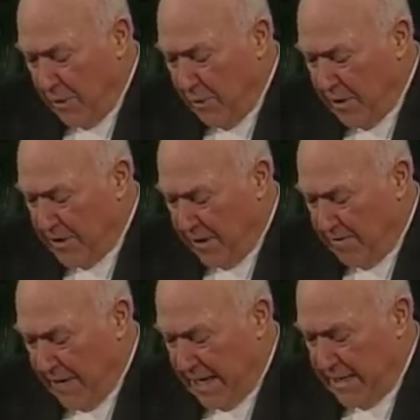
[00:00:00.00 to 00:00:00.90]
with their
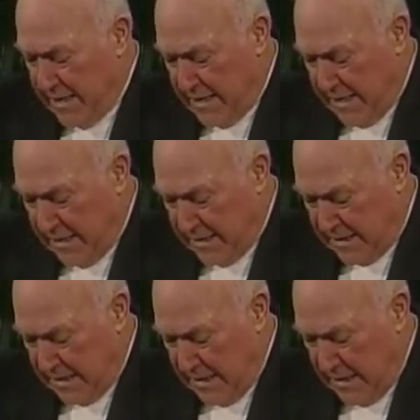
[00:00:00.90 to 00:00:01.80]
vanities.